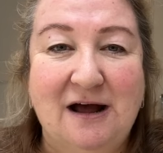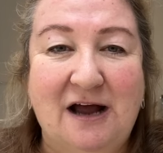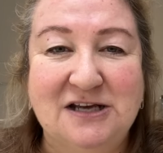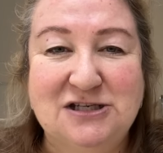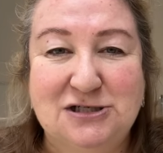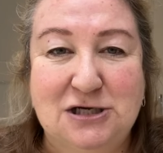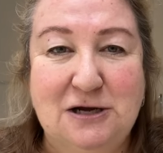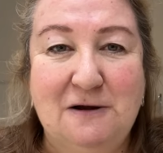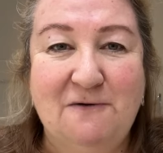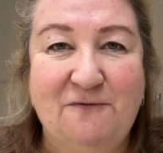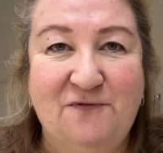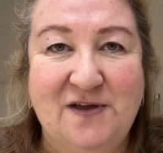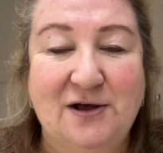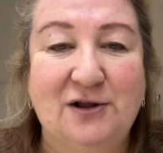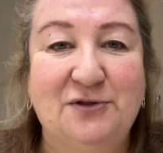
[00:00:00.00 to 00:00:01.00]
I do
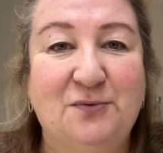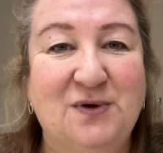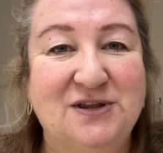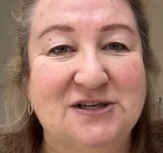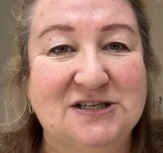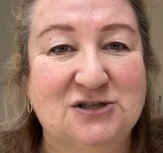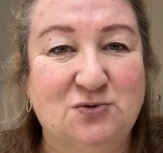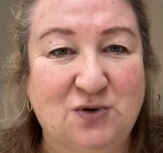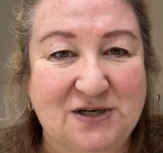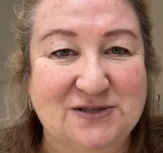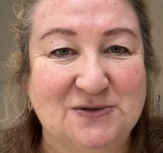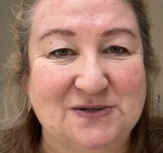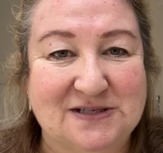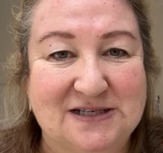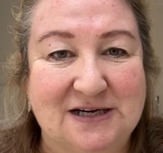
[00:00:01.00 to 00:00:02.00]
feel that with the
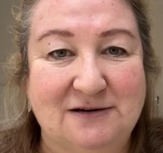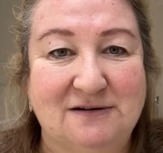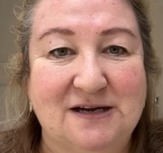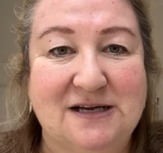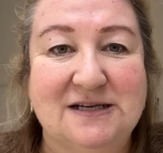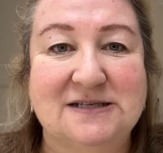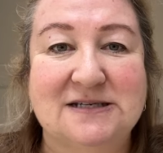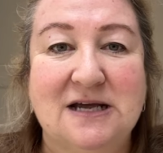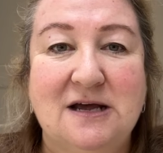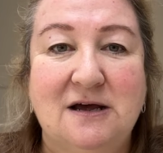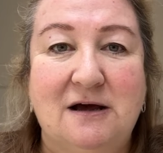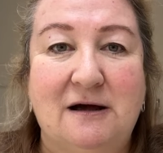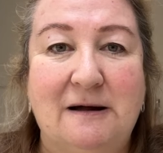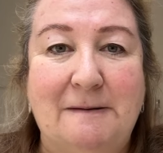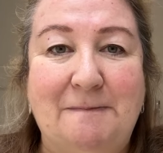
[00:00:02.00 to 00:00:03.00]
Twizzle series,
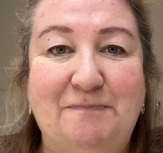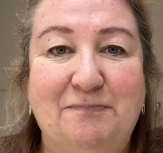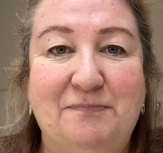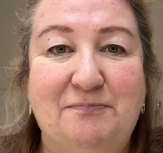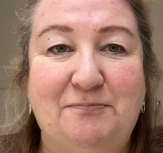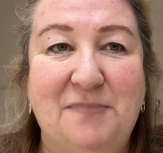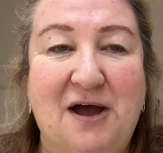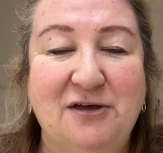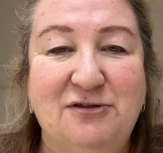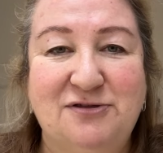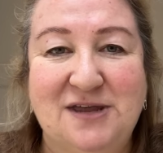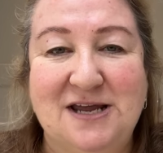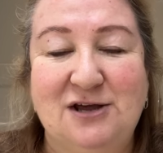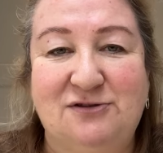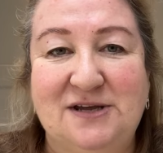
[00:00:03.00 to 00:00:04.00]
I
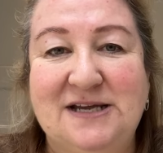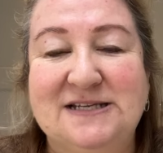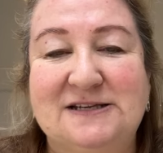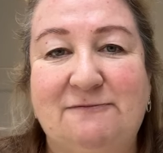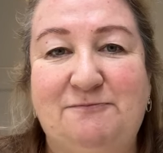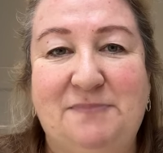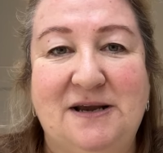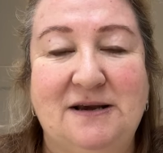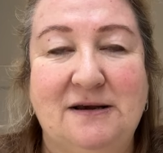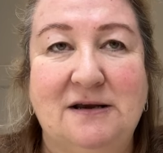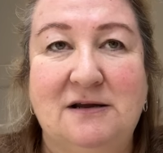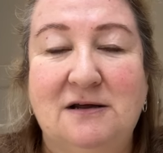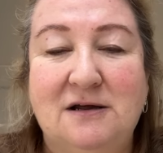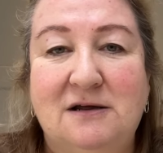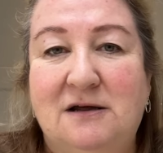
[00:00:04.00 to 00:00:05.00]
think these have been